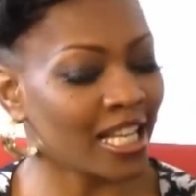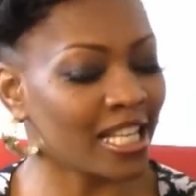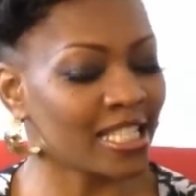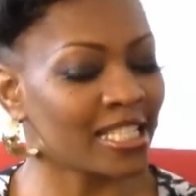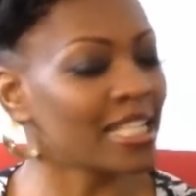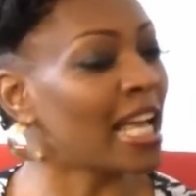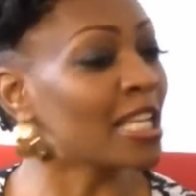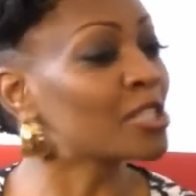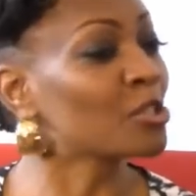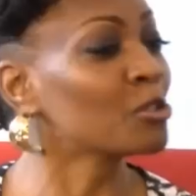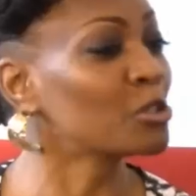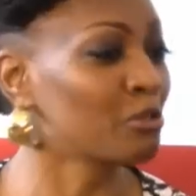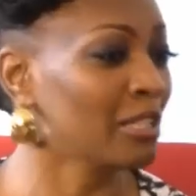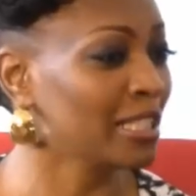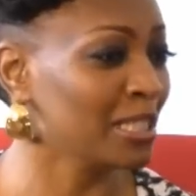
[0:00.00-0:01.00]
is not
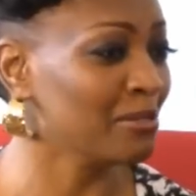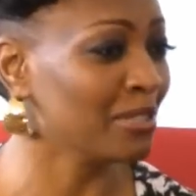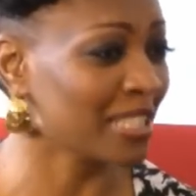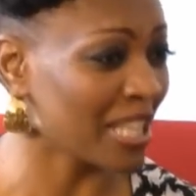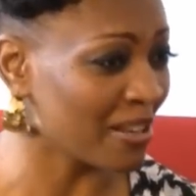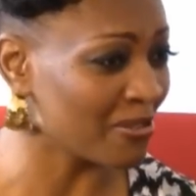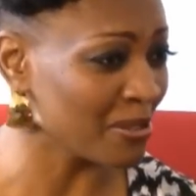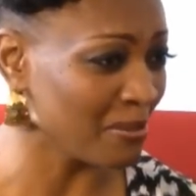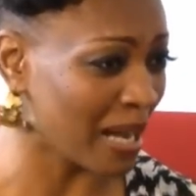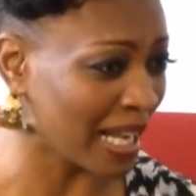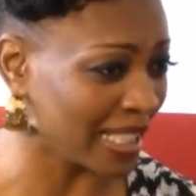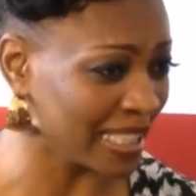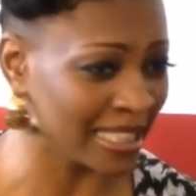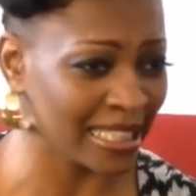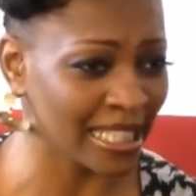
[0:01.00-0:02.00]
so trendy with
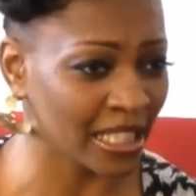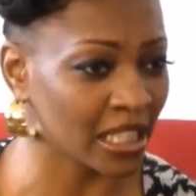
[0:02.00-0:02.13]
everybody,